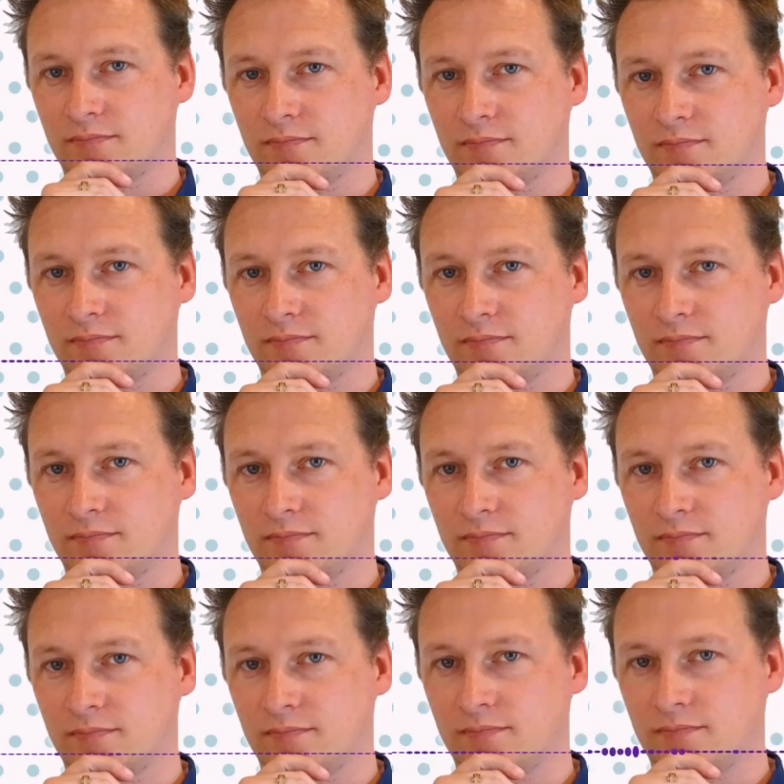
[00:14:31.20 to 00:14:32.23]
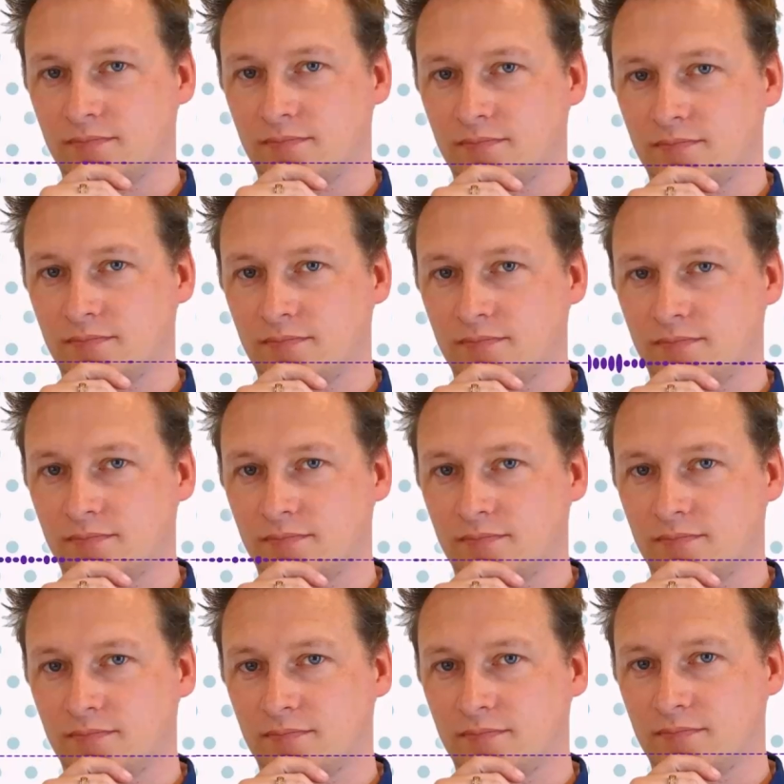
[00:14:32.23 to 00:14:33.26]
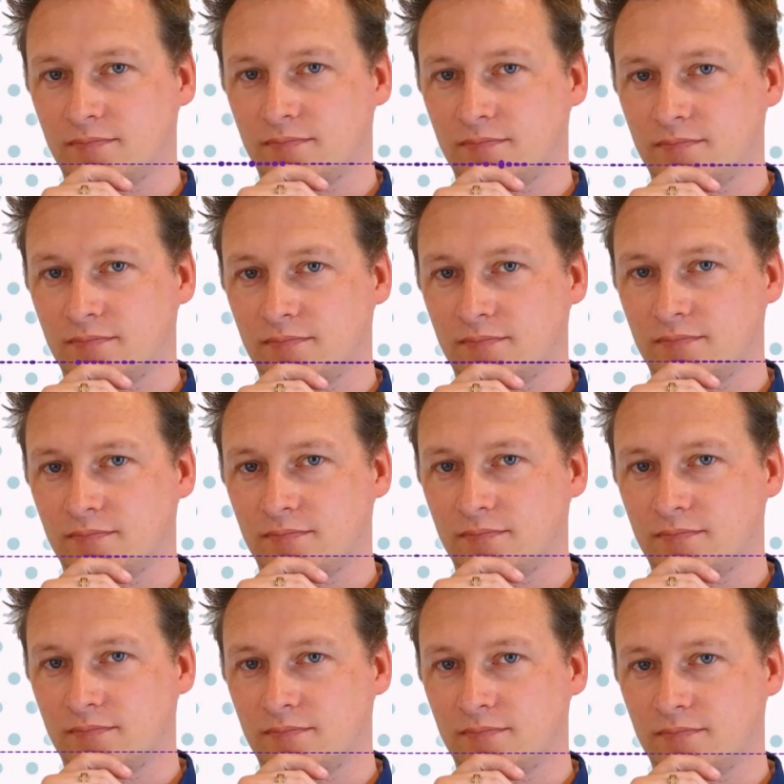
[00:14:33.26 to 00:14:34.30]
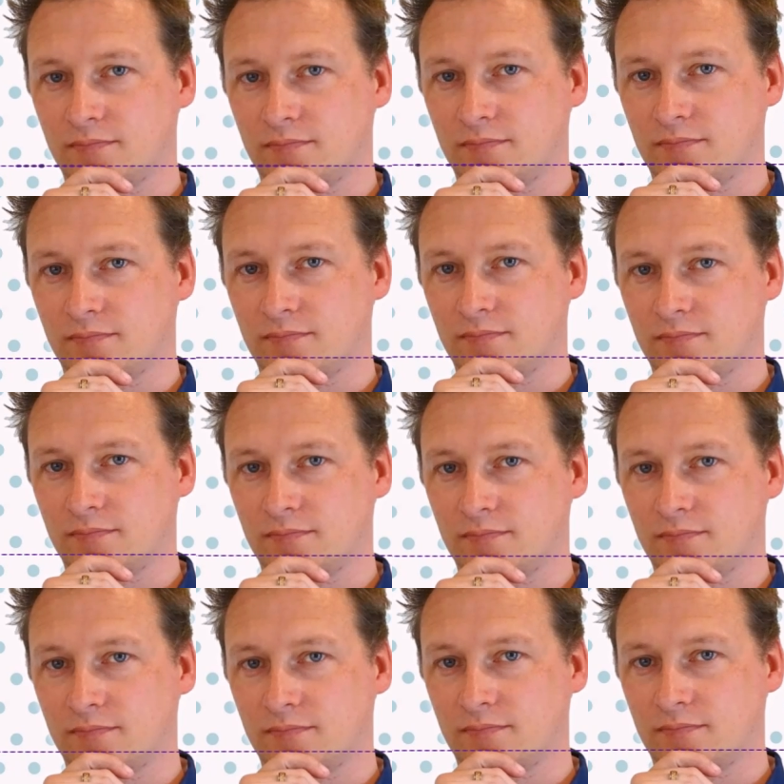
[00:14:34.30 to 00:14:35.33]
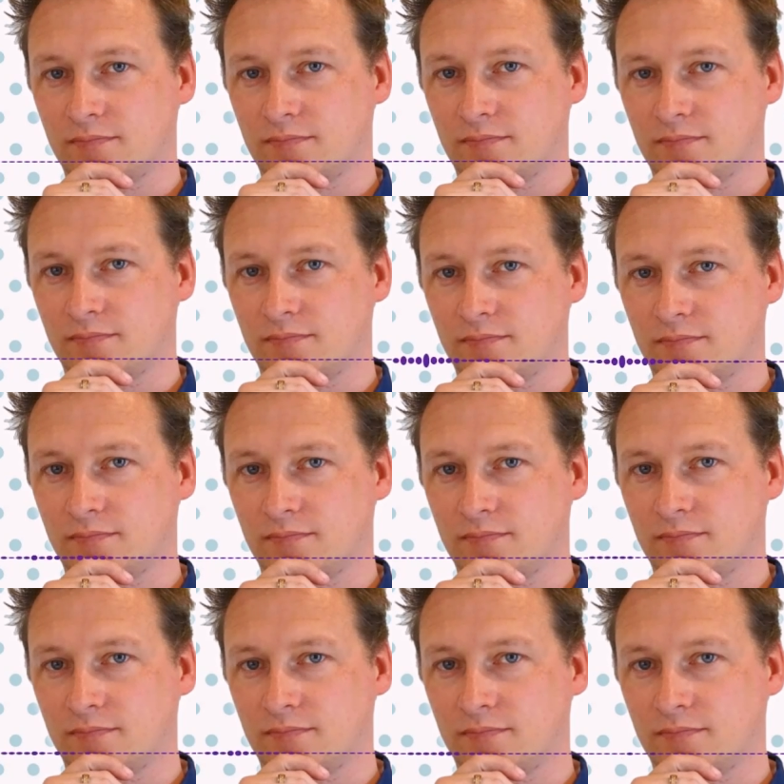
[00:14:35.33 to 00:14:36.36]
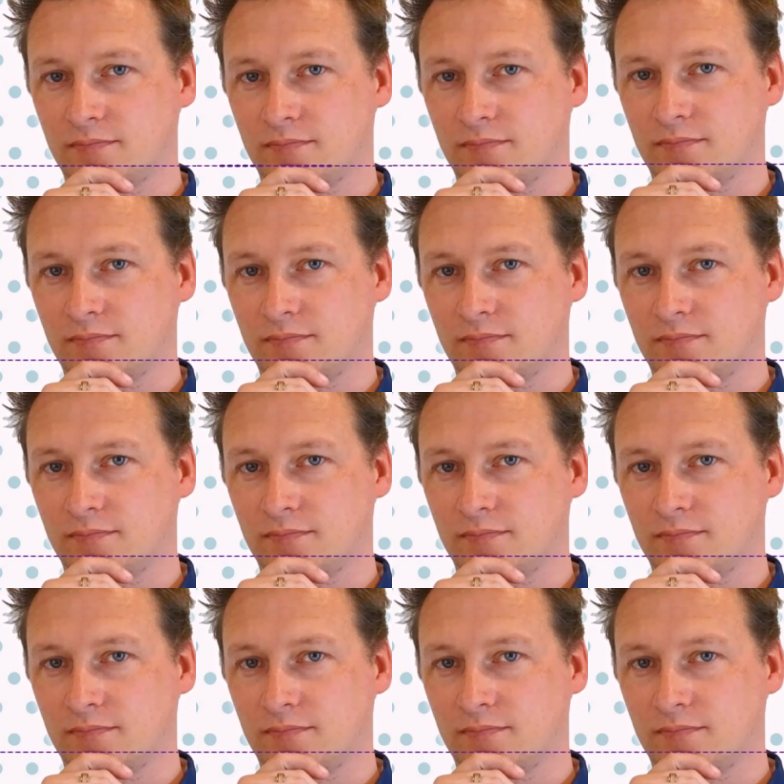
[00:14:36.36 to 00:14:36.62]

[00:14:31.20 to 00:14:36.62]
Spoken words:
while they rested back with their head on their backpack,